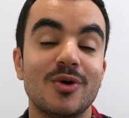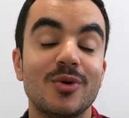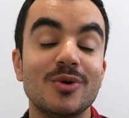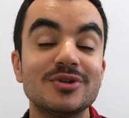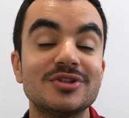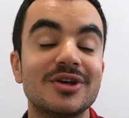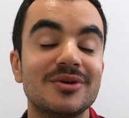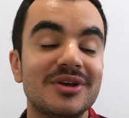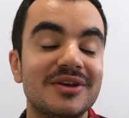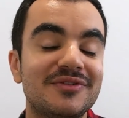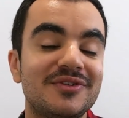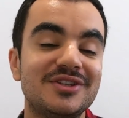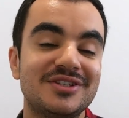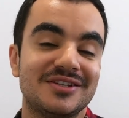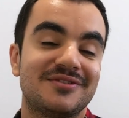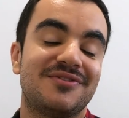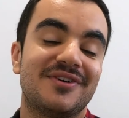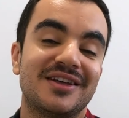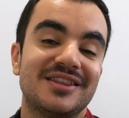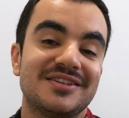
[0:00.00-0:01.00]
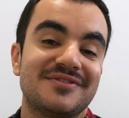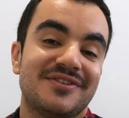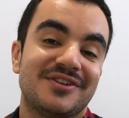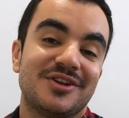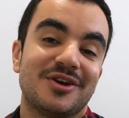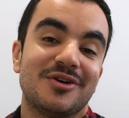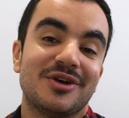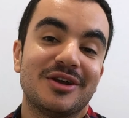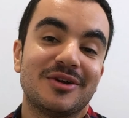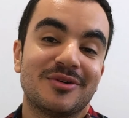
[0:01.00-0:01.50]
Also, if you did find this
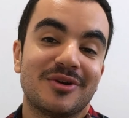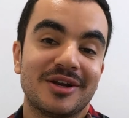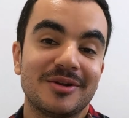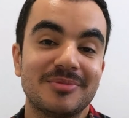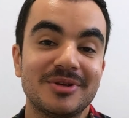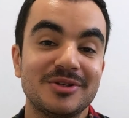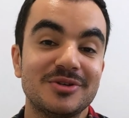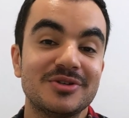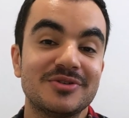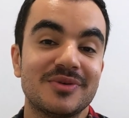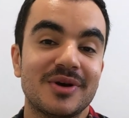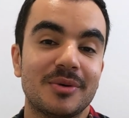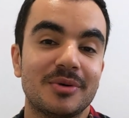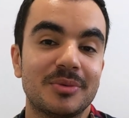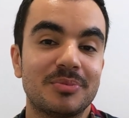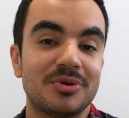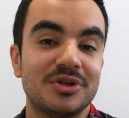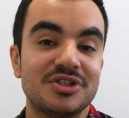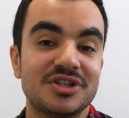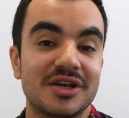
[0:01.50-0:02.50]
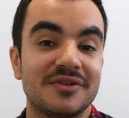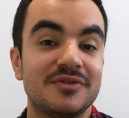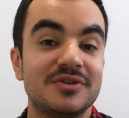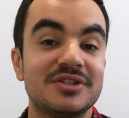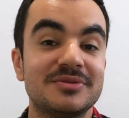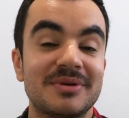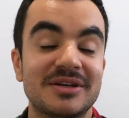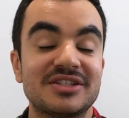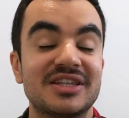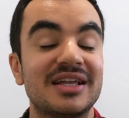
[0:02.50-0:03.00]
video incredibly useful, I would appreciate if you
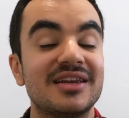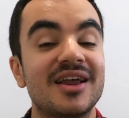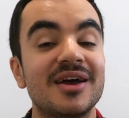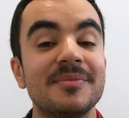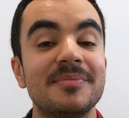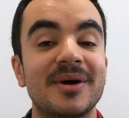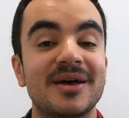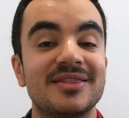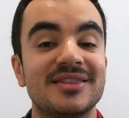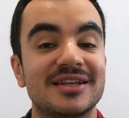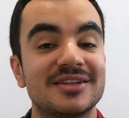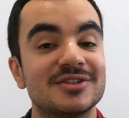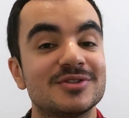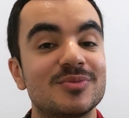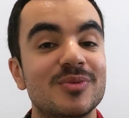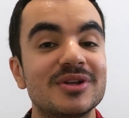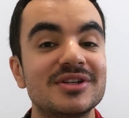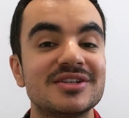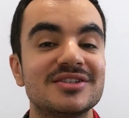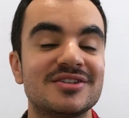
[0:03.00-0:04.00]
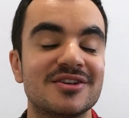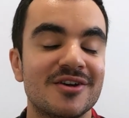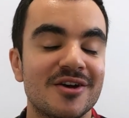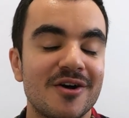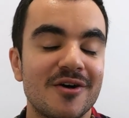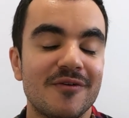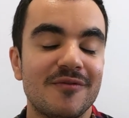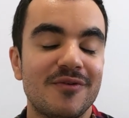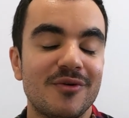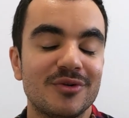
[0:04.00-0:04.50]
smash that like button. That does wonders
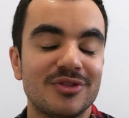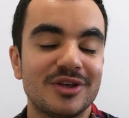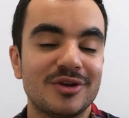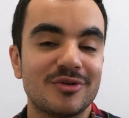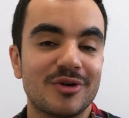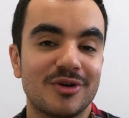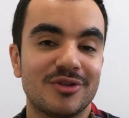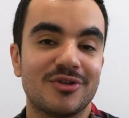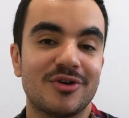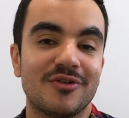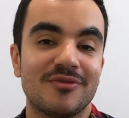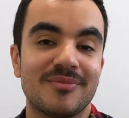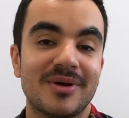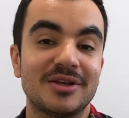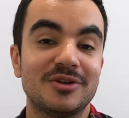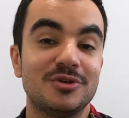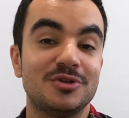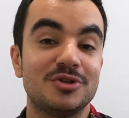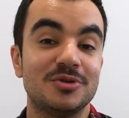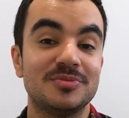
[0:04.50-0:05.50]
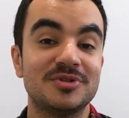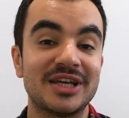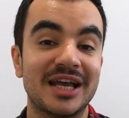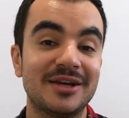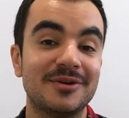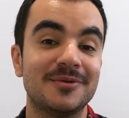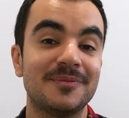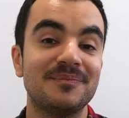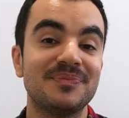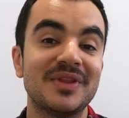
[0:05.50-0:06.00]
for the growth of my YouTube
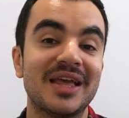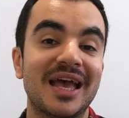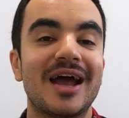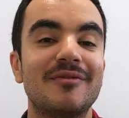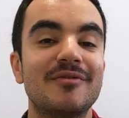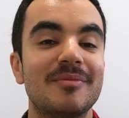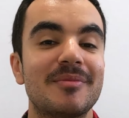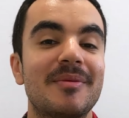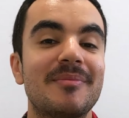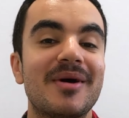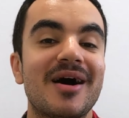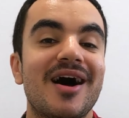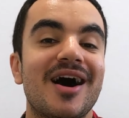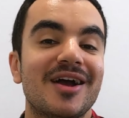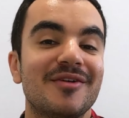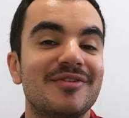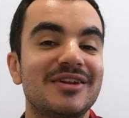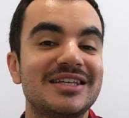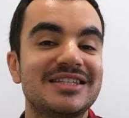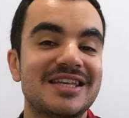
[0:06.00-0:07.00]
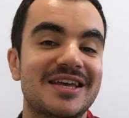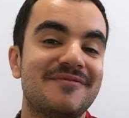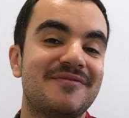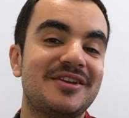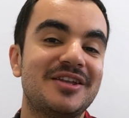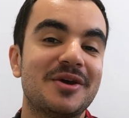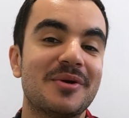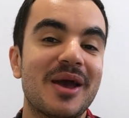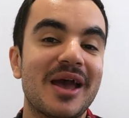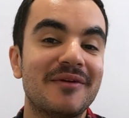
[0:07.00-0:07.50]
channel. And remember, I release a
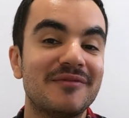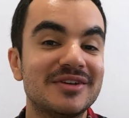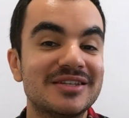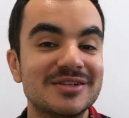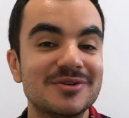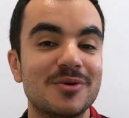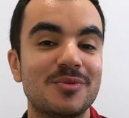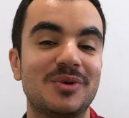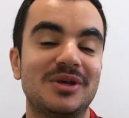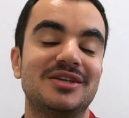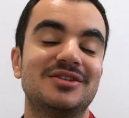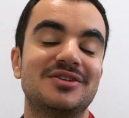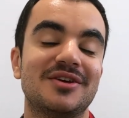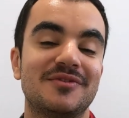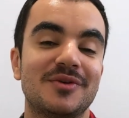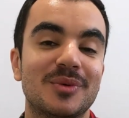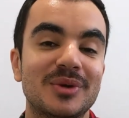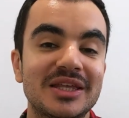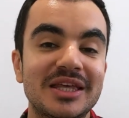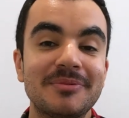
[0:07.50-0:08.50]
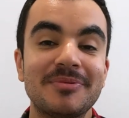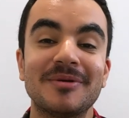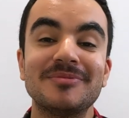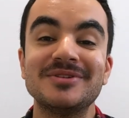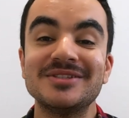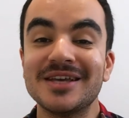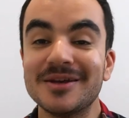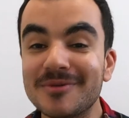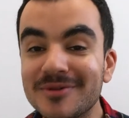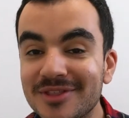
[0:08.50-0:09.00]
video every single week, so if you want to keep up
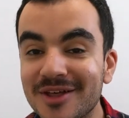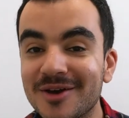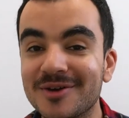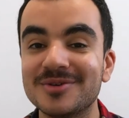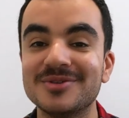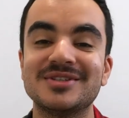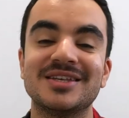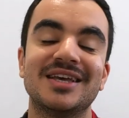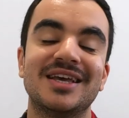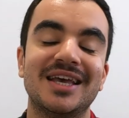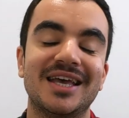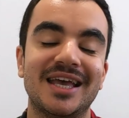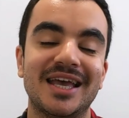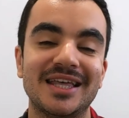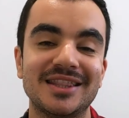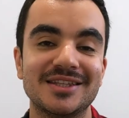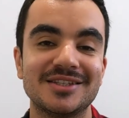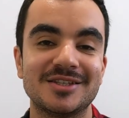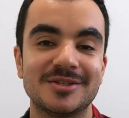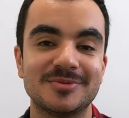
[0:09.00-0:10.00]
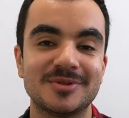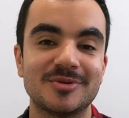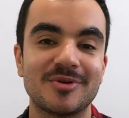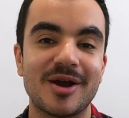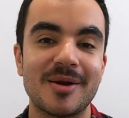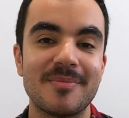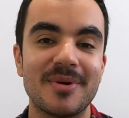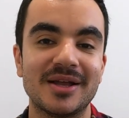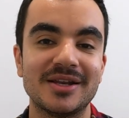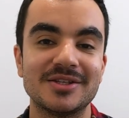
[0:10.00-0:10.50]
to date with those, hit the
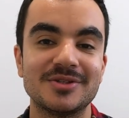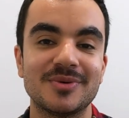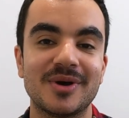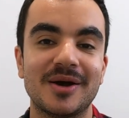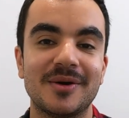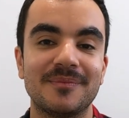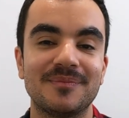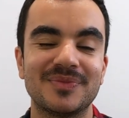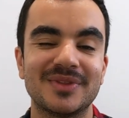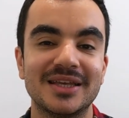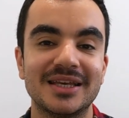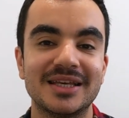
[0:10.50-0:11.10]
subscribe button as well.